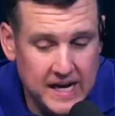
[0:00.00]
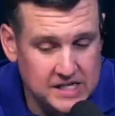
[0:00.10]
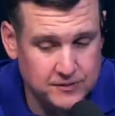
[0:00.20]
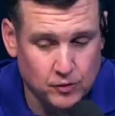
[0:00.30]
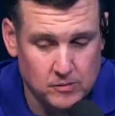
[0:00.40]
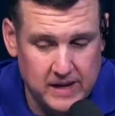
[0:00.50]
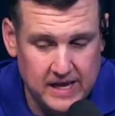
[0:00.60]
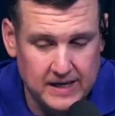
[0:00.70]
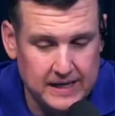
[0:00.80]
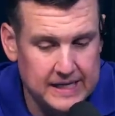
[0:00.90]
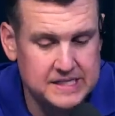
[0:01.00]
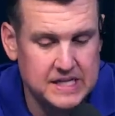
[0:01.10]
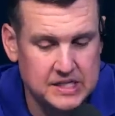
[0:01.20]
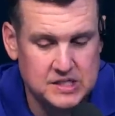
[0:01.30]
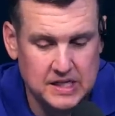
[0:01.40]
can ask for, man.
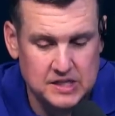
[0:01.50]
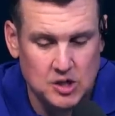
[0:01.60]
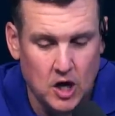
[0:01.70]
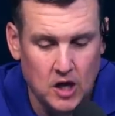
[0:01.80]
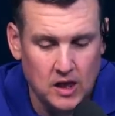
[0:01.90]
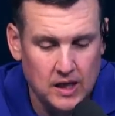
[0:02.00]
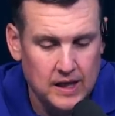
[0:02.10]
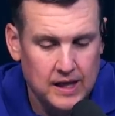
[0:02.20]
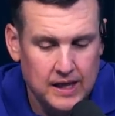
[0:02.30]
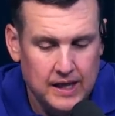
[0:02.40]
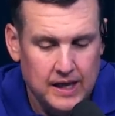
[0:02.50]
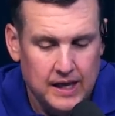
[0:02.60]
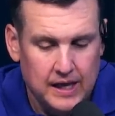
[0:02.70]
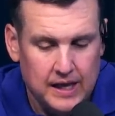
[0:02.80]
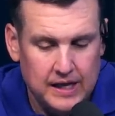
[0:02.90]
It's all
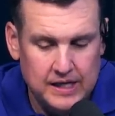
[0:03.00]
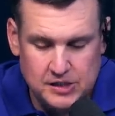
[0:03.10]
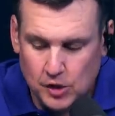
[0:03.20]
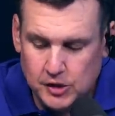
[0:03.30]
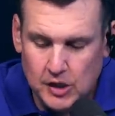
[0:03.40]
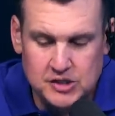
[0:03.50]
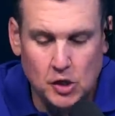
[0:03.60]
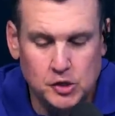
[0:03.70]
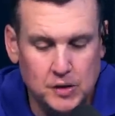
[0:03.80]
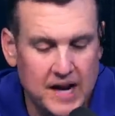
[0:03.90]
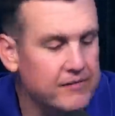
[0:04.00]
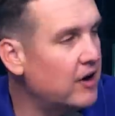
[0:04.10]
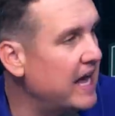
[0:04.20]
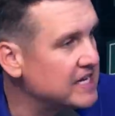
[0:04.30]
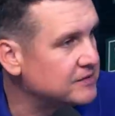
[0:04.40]
you can
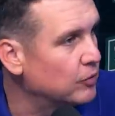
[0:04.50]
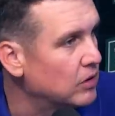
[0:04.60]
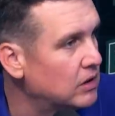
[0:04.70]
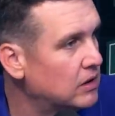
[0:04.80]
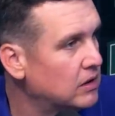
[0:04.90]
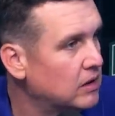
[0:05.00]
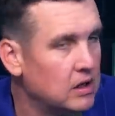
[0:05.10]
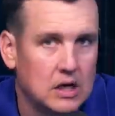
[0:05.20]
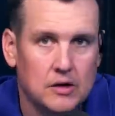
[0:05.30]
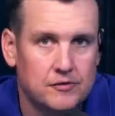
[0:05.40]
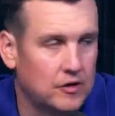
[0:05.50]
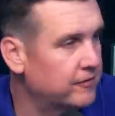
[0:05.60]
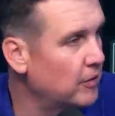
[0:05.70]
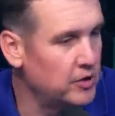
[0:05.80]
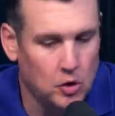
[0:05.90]
ever ask for
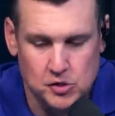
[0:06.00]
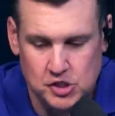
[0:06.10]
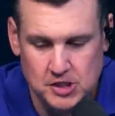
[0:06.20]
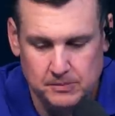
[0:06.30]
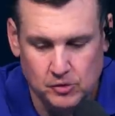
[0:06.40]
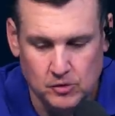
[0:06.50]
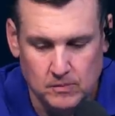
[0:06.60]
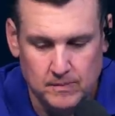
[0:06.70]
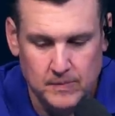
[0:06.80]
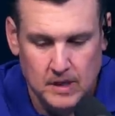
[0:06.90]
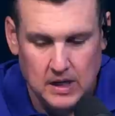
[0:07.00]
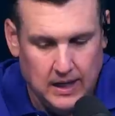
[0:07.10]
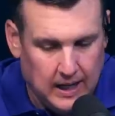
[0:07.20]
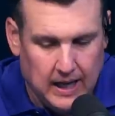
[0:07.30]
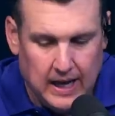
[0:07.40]
an ownership group.
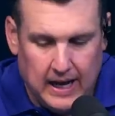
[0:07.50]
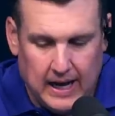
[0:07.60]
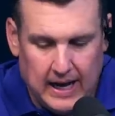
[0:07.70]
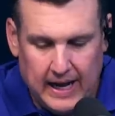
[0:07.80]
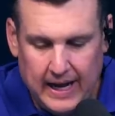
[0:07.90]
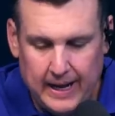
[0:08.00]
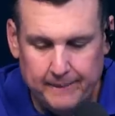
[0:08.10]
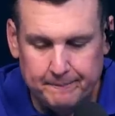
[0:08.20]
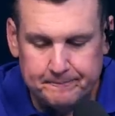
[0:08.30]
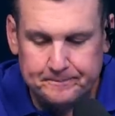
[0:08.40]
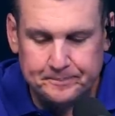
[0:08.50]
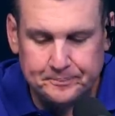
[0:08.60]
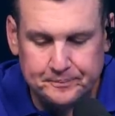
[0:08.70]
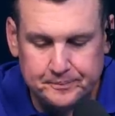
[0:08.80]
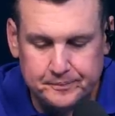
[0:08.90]

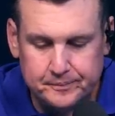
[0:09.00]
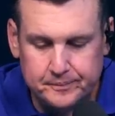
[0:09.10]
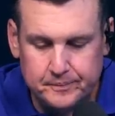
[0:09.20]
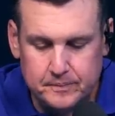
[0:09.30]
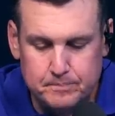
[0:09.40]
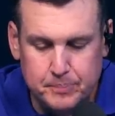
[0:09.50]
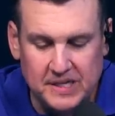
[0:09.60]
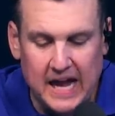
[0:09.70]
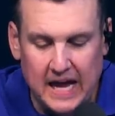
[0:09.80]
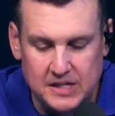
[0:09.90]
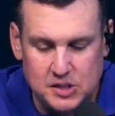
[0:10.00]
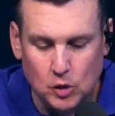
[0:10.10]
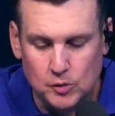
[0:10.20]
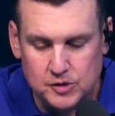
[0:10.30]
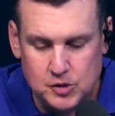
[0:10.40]
But yeah,
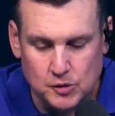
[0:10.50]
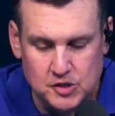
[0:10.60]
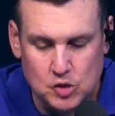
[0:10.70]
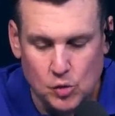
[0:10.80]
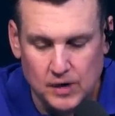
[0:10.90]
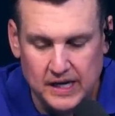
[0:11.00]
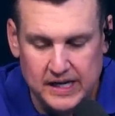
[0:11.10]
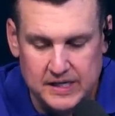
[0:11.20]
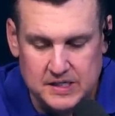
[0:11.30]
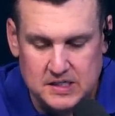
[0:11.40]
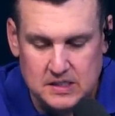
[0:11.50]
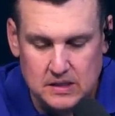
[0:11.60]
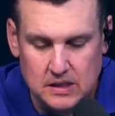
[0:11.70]
so the story is,